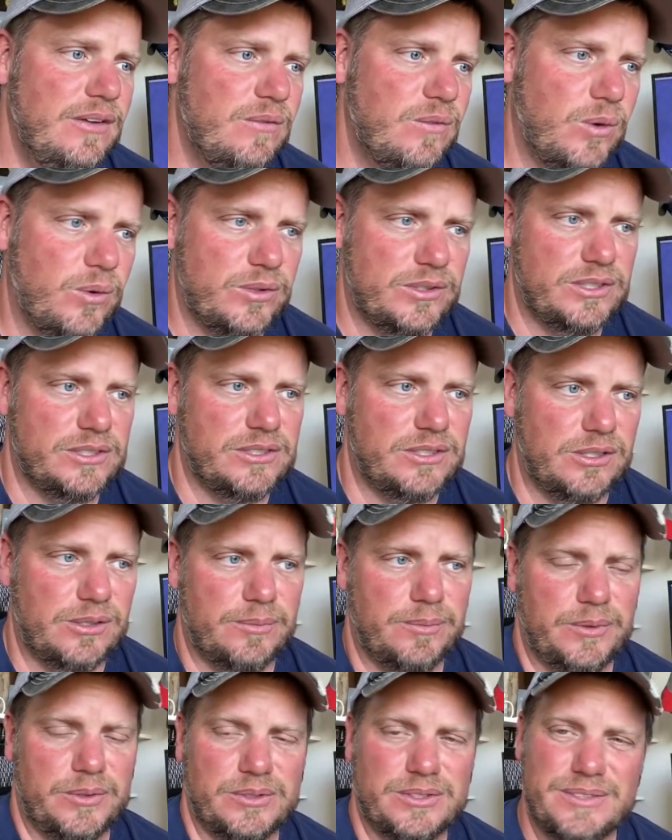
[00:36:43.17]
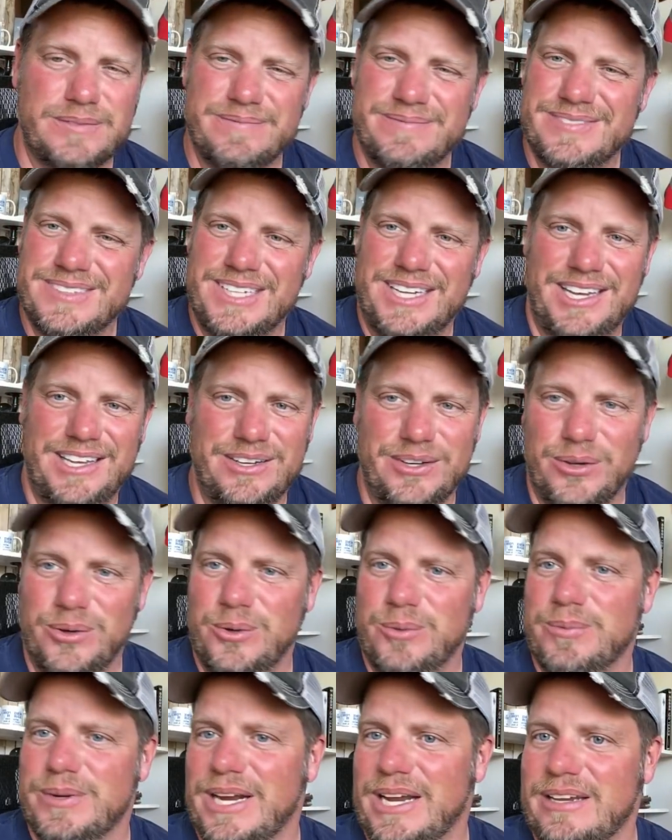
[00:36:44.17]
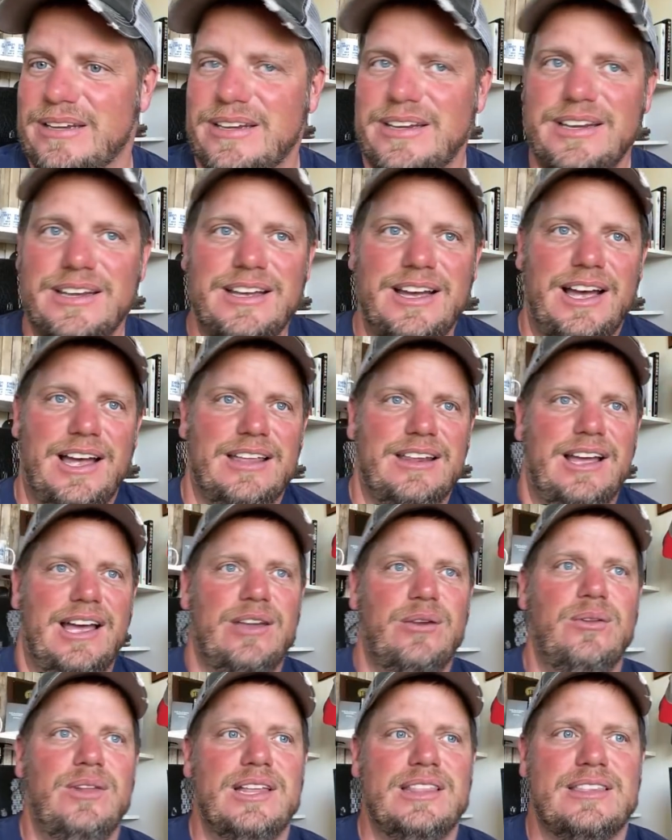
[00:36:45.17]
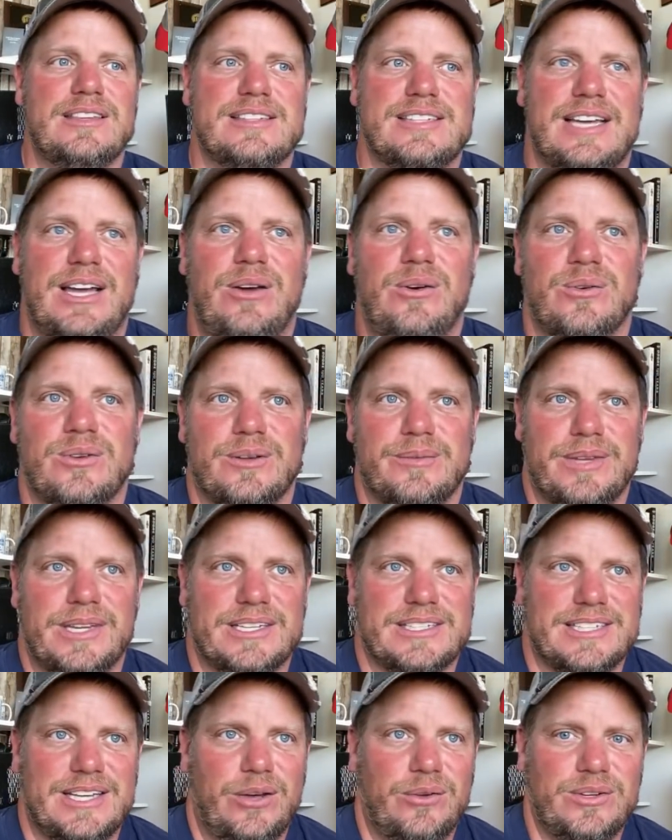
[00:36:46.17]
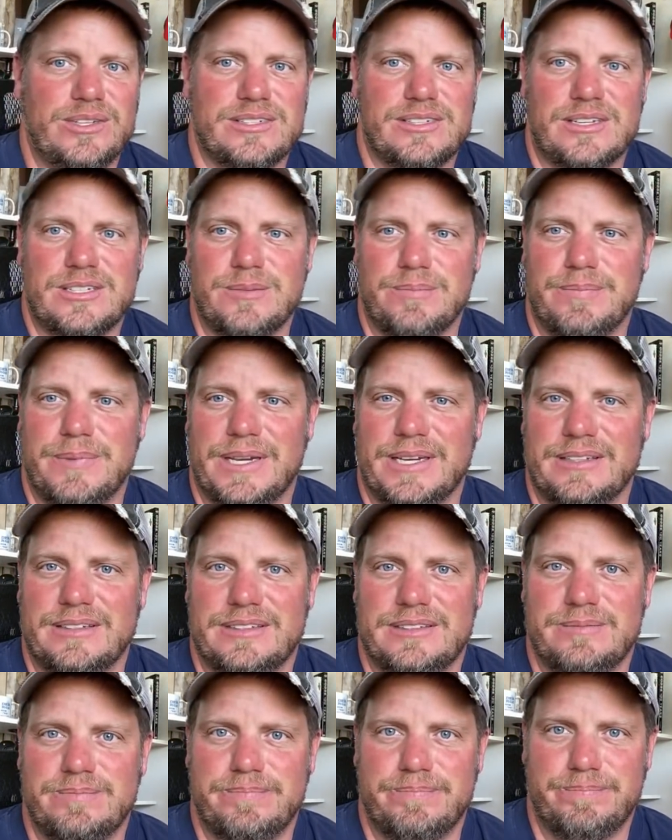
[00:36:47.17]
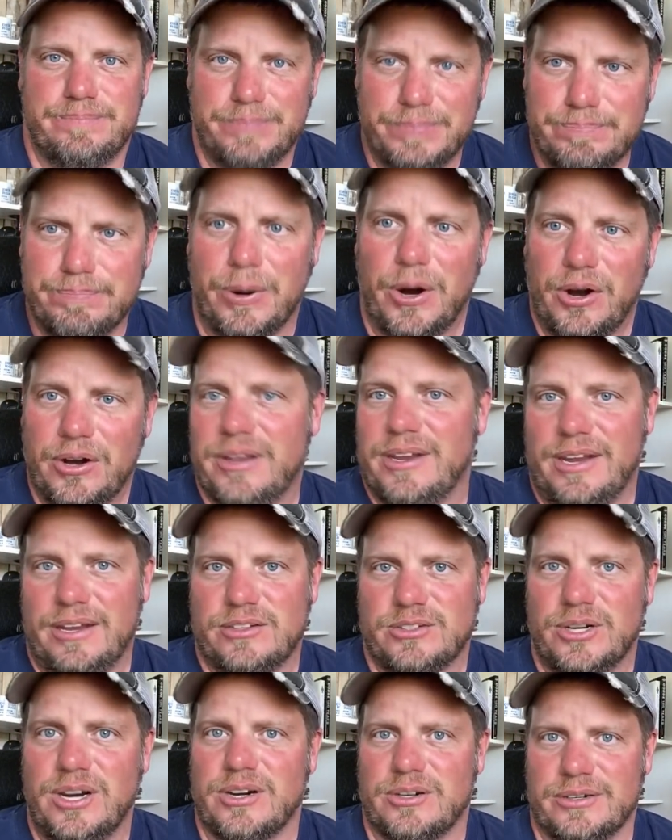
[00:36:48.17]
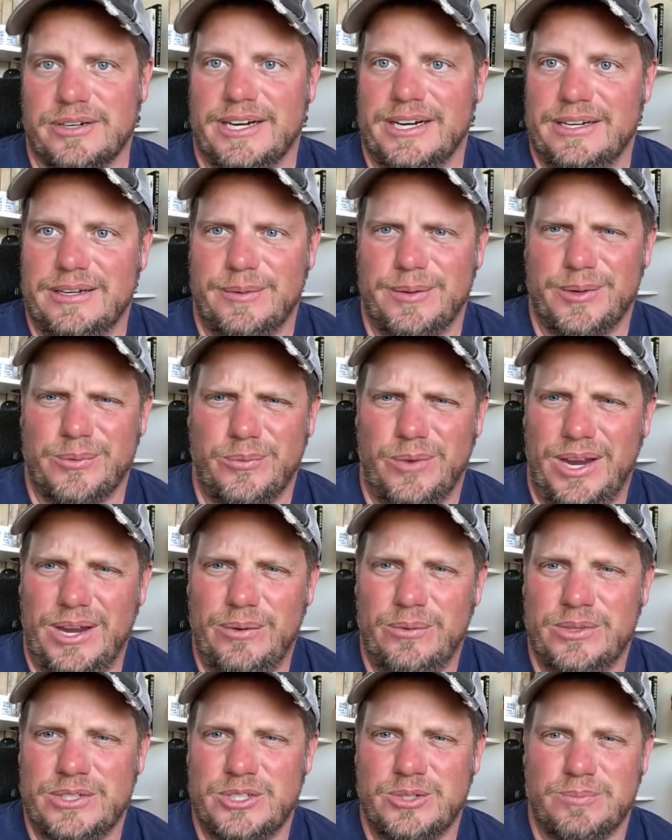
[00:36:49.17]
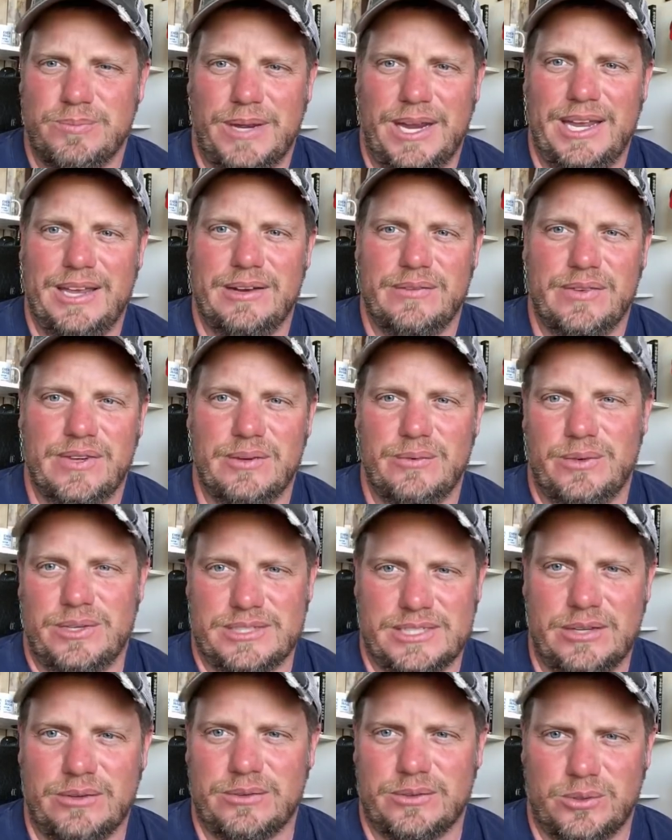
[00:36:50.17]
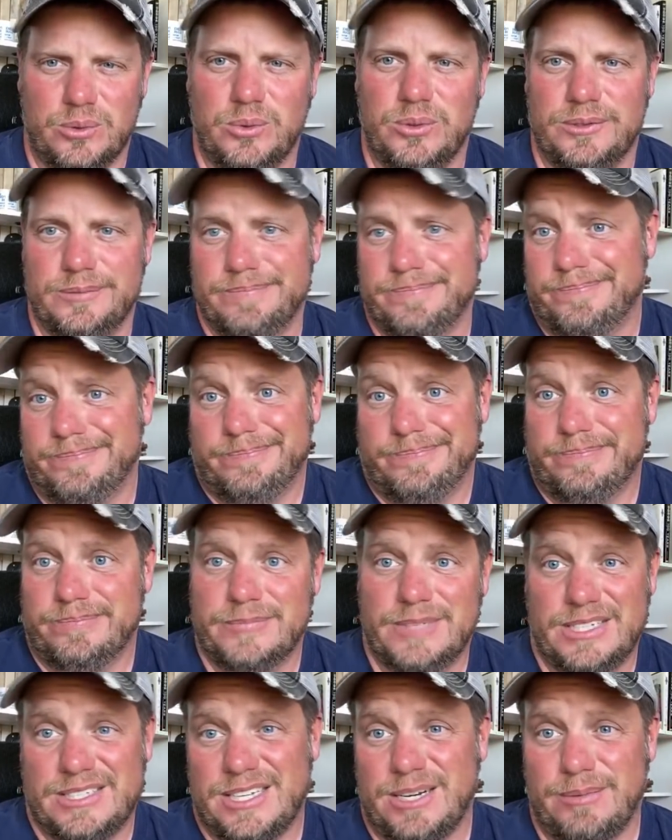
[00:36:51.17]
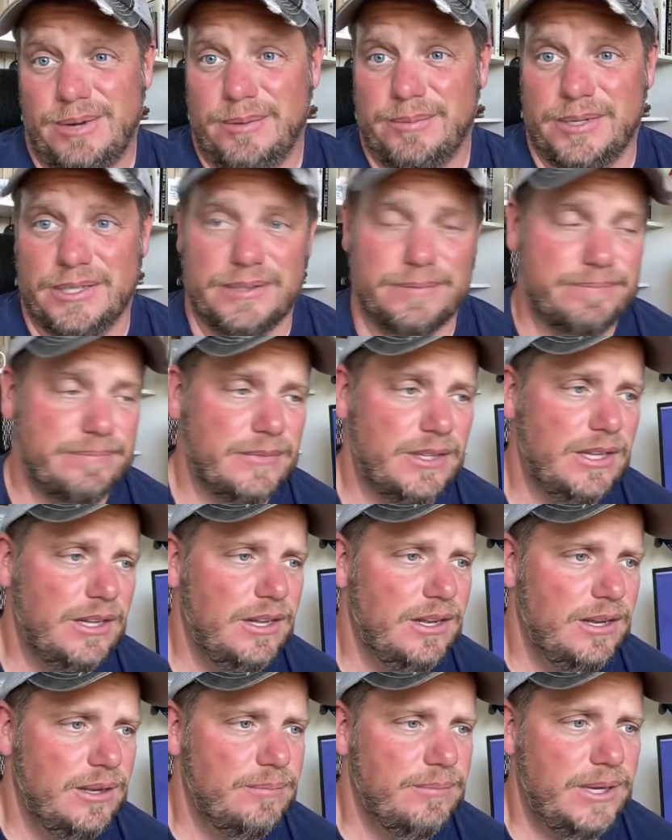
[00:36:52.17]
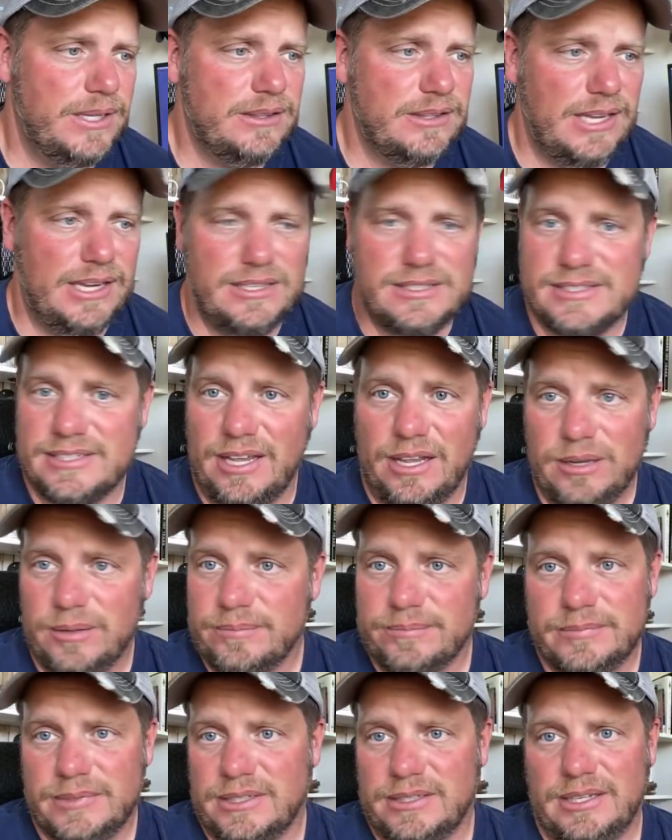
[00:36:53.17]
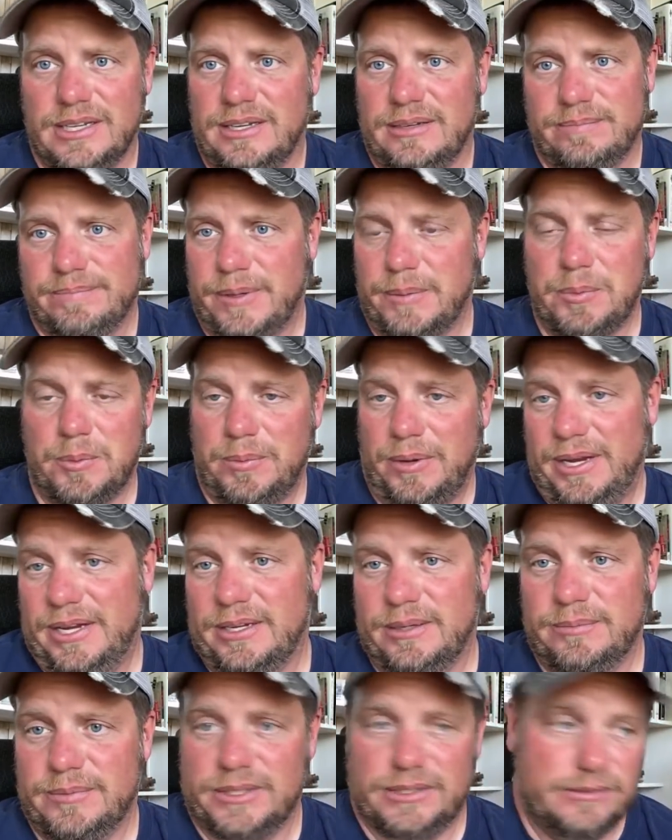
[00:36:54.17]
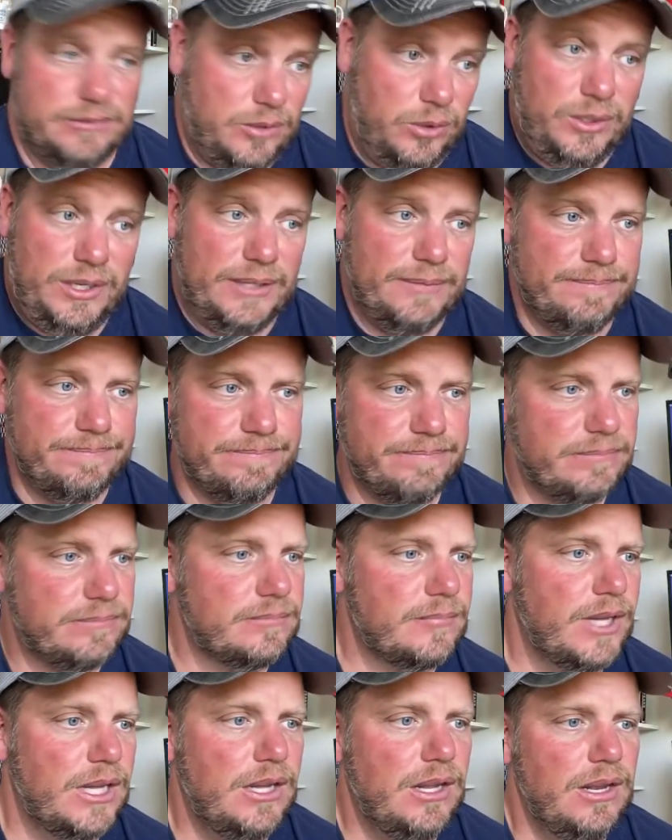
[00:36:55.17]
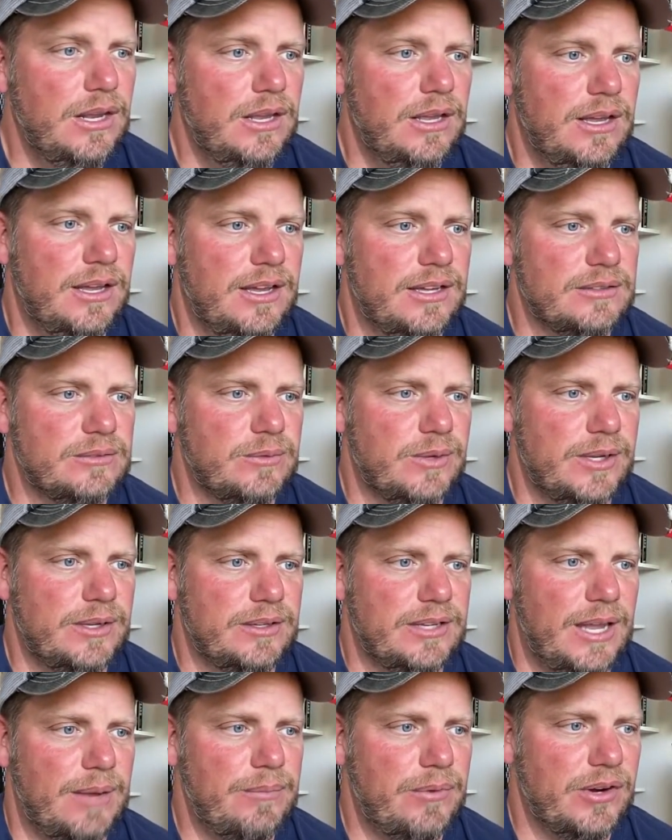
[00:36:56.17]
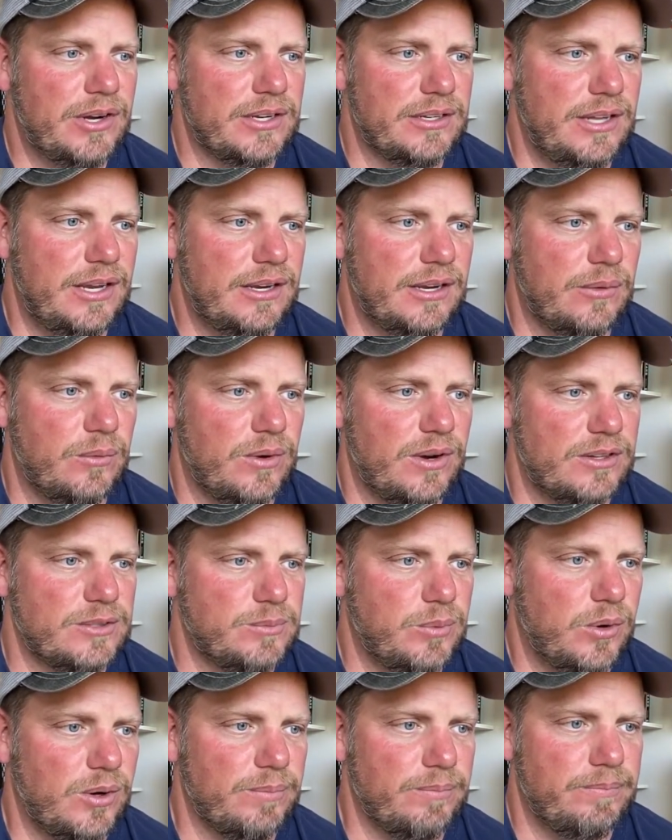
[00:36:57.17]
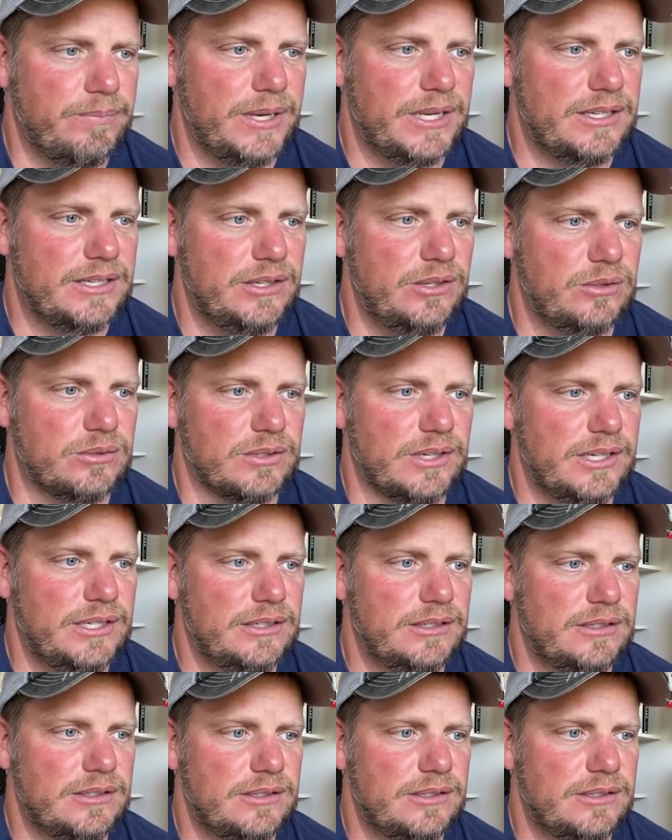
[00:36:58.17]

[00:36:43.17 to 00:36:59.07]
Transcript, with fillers: Or we'll just turn up boost. I know, but I, I, I don't like the sound. I mean, the sound is such a big part of that truck, right? I mean, why wouldn't you buy it if you didn't want to sound cool? That's kind of my opinion. But they sell them, and they people buy them, and okay. Uh, in Danbury, Connecticut, where I was born, big deal, right?